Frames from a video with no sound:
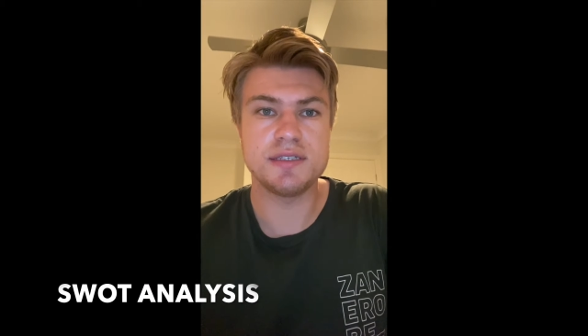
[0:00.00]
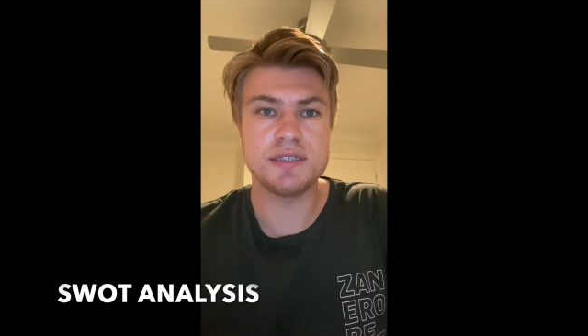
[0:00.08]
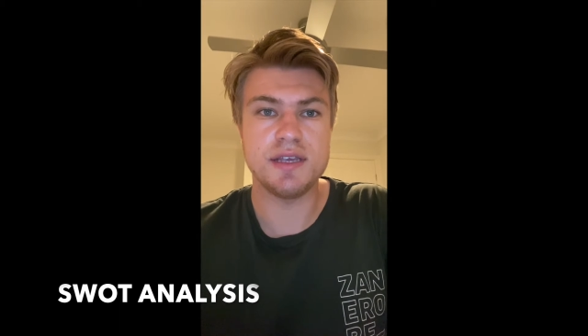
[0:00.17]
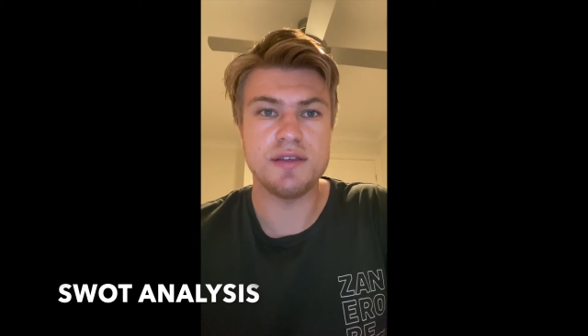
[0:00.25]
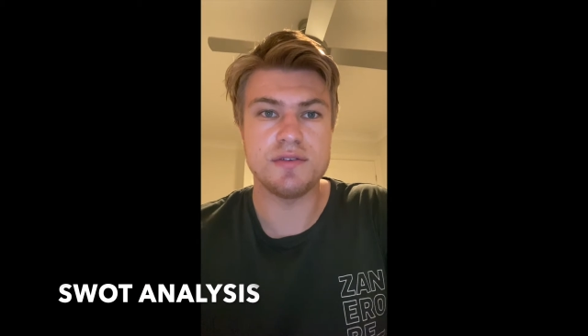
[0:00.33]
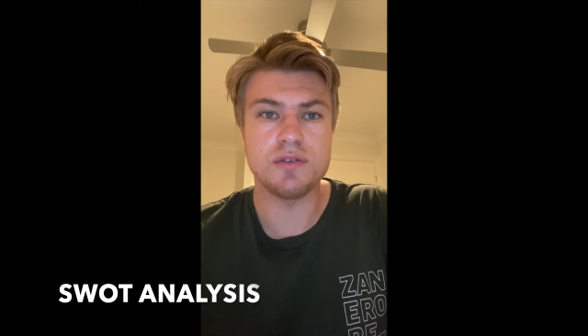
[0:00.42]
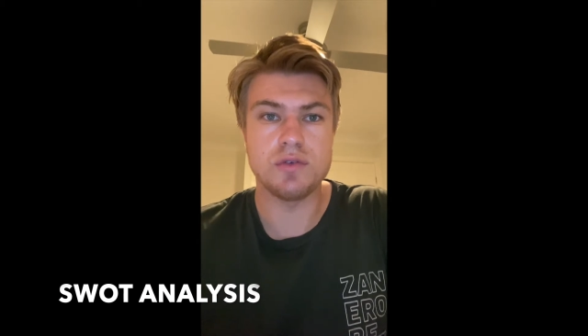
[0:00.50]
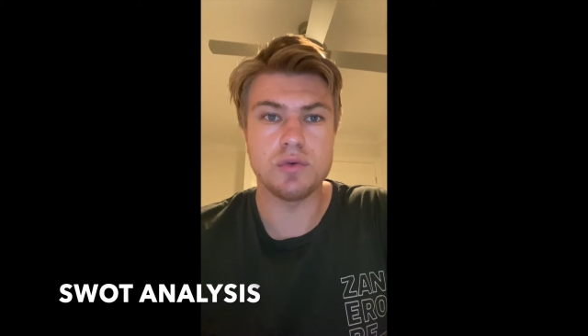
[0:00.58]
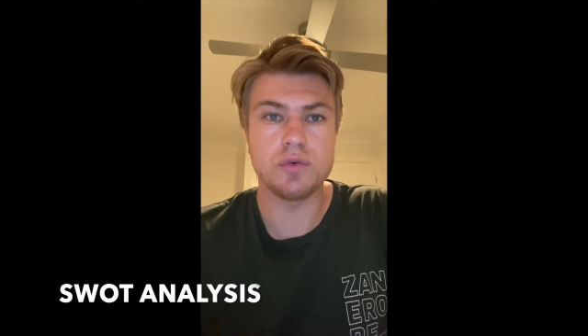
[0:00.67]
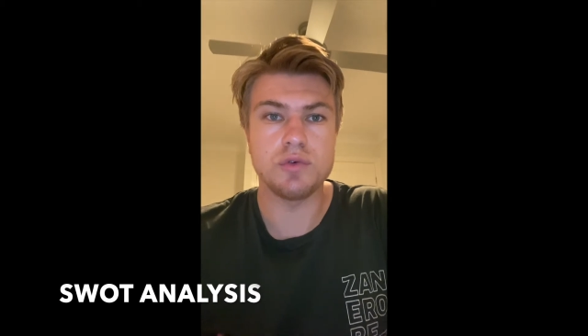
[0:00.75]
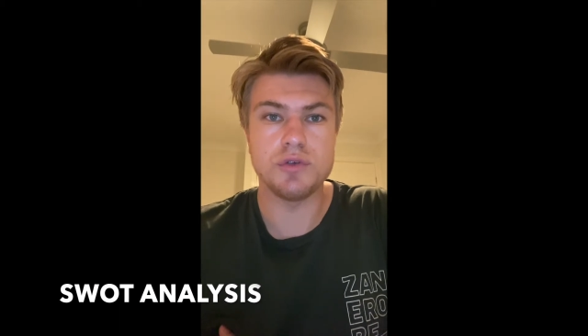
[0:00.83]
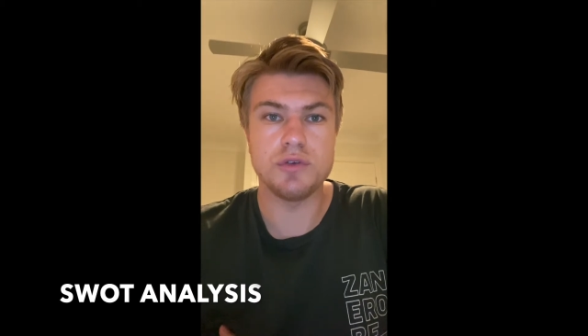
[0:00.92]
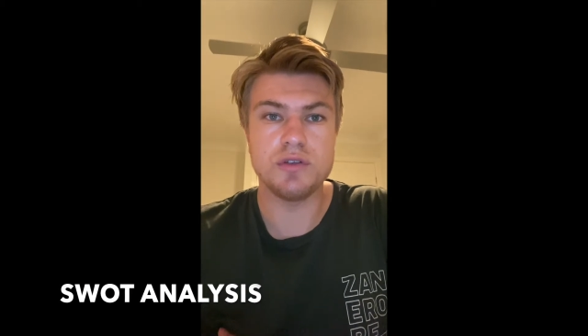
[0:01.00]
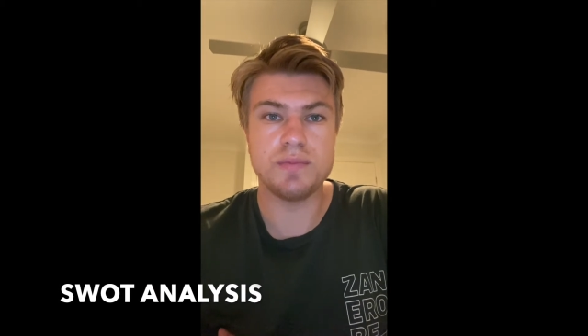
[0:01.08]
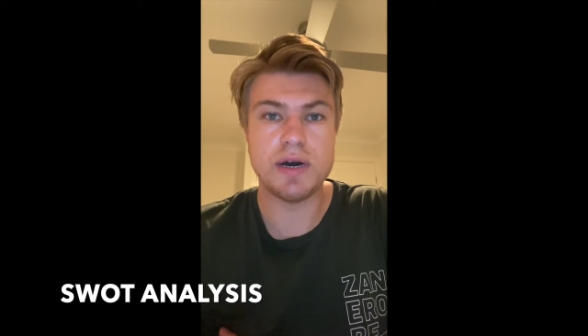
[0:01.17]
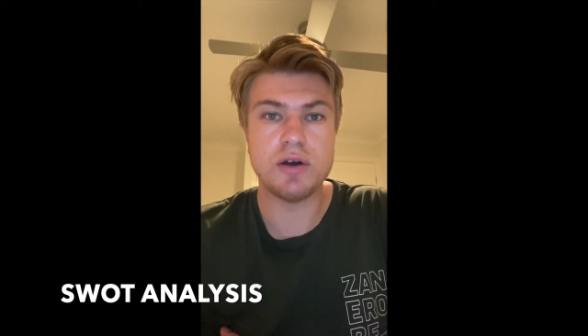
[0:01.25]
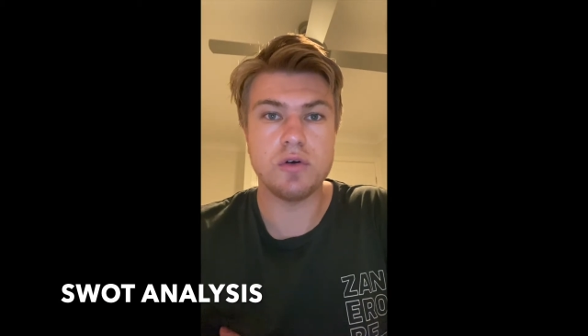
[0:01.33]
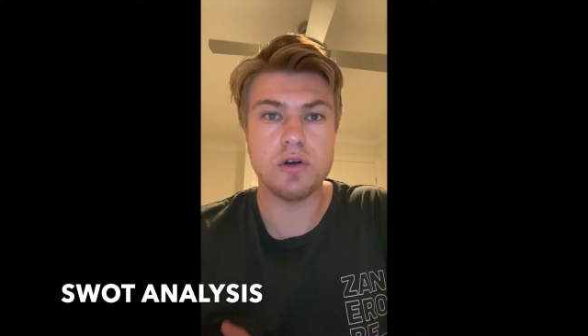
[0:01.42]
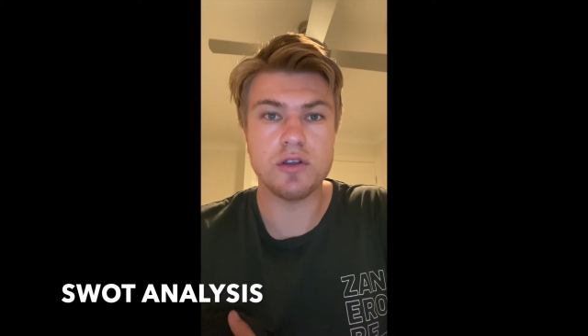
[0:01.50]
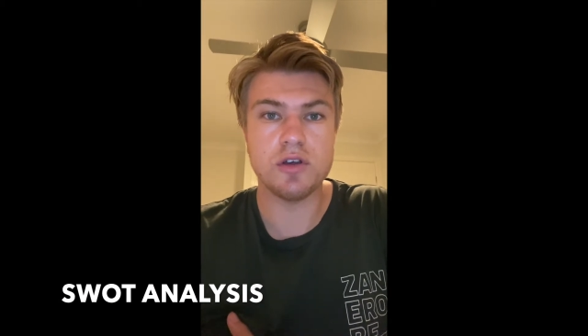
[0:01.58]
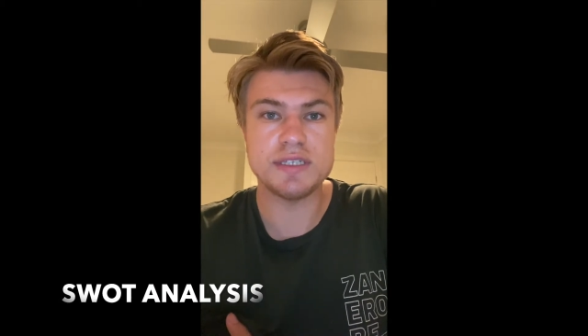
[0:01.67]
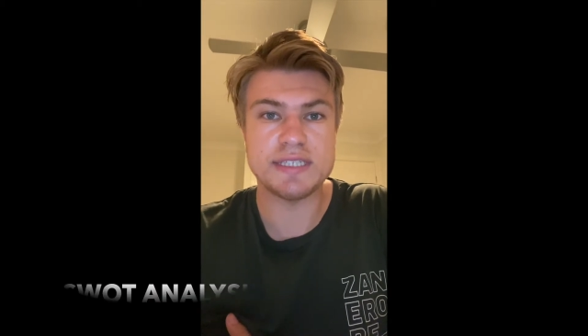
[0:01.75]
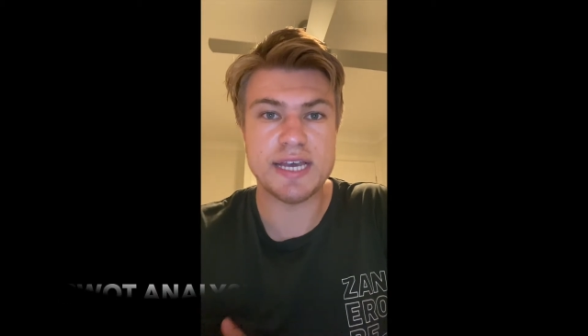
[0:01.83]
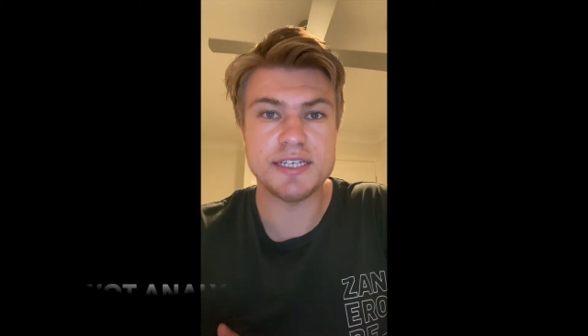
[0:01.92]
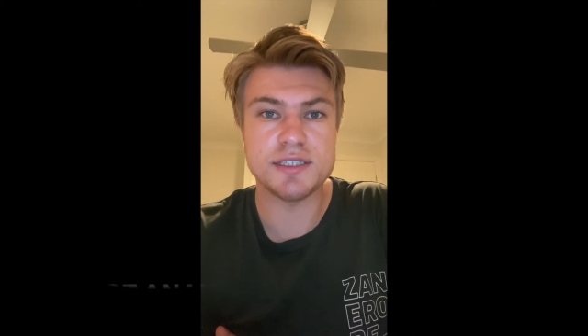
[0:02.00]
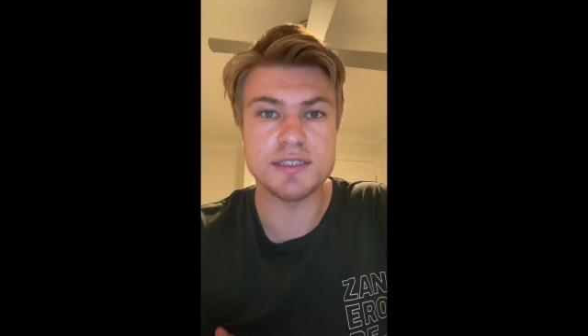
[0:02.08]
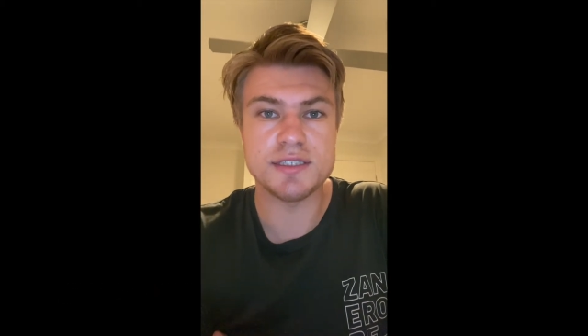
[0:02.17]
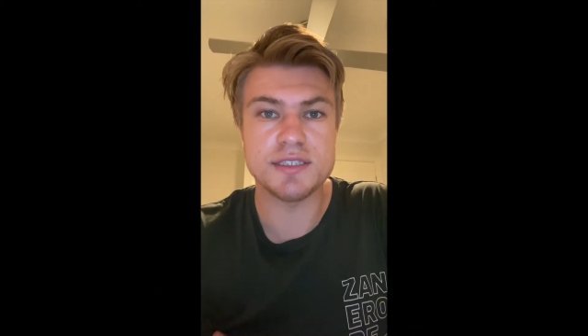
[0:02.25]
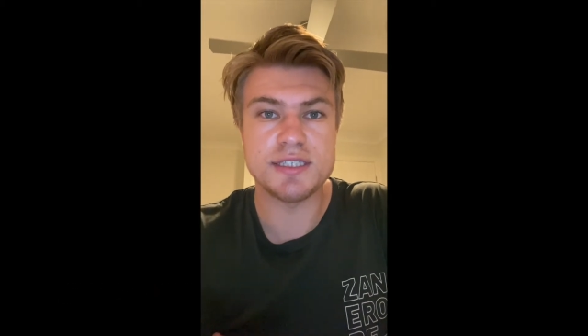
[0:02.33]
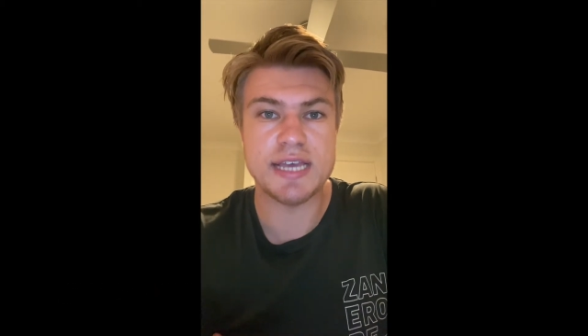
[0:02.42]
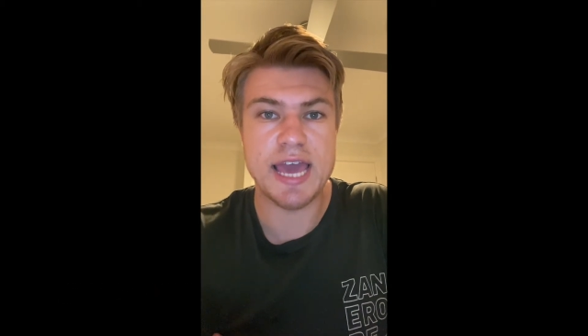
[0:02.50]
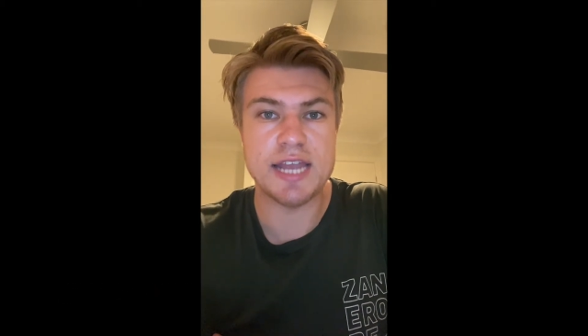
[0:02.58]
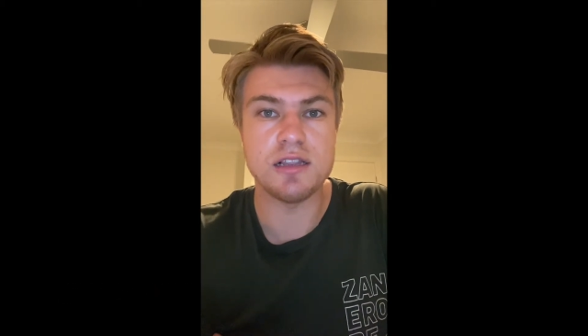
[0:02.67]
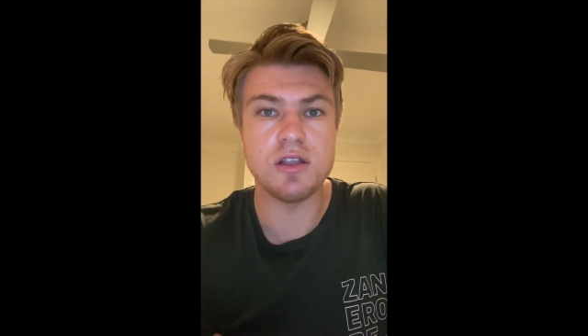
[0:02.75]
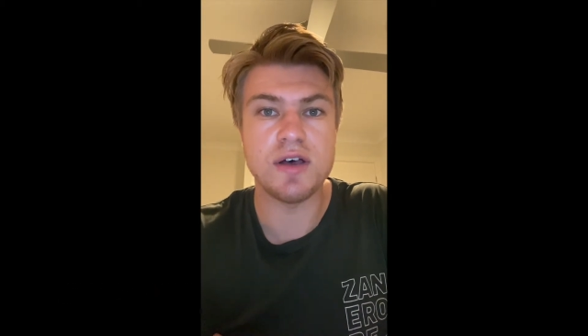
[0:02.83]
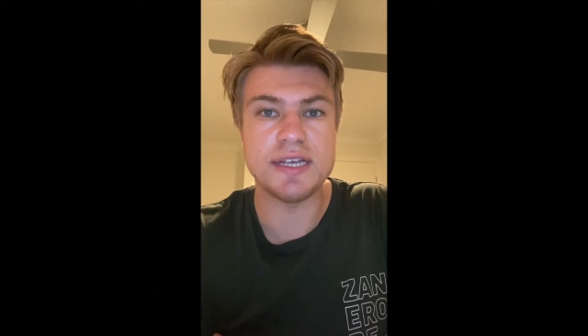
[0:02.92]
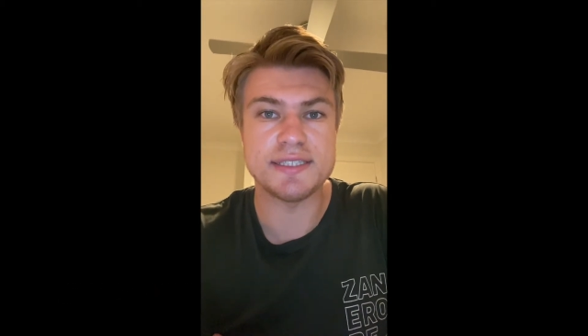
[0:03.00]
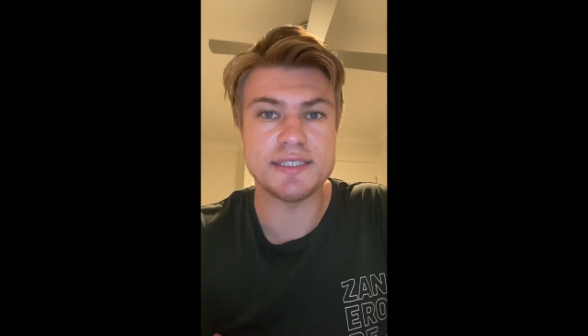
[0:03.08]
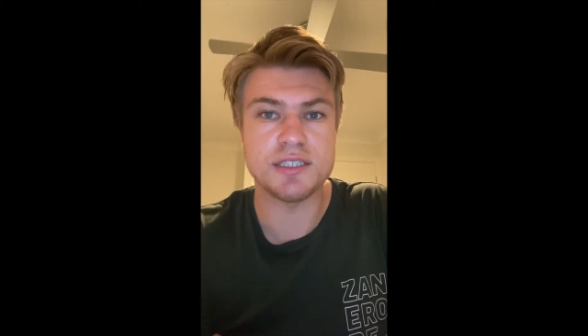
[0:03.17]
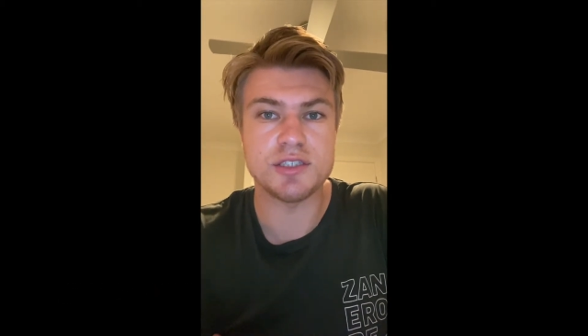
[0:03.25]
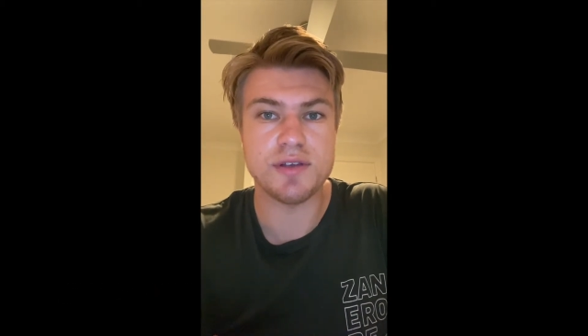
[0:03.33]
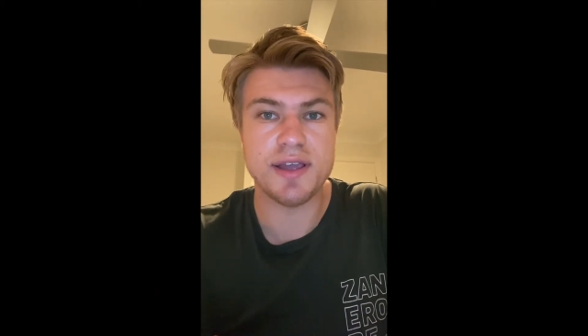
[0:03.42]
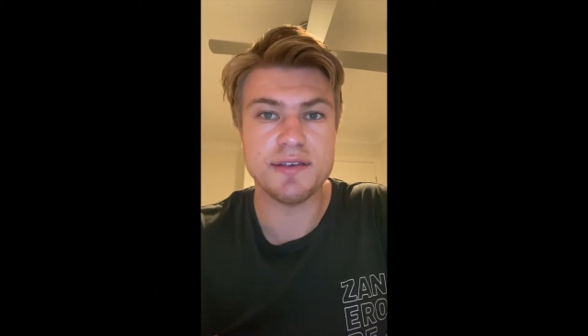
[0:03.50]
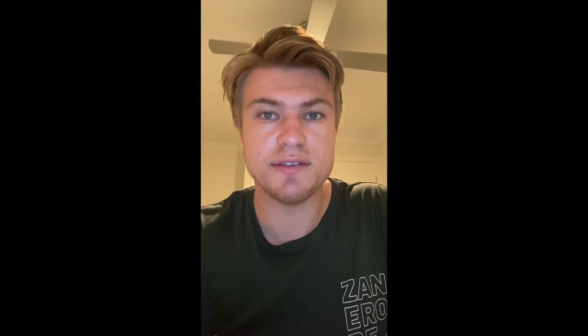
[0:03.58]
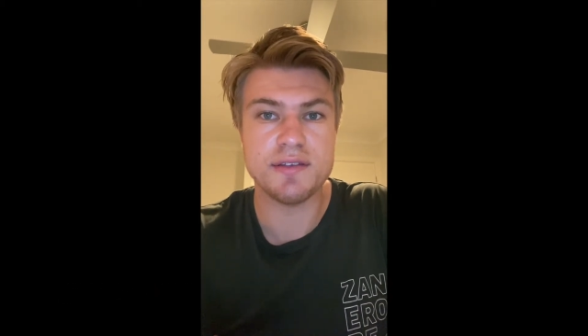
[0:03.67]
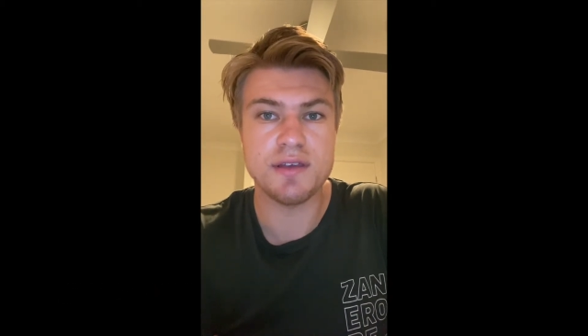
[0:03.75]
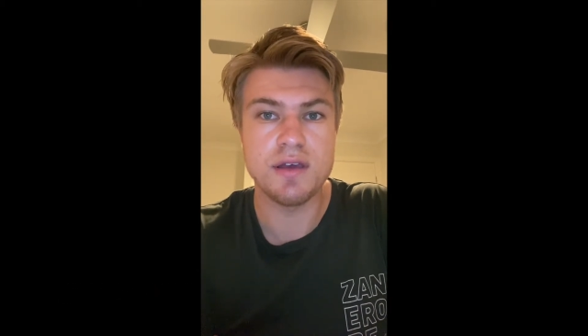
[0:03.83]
is a tool used by organizations to analyze the strengths,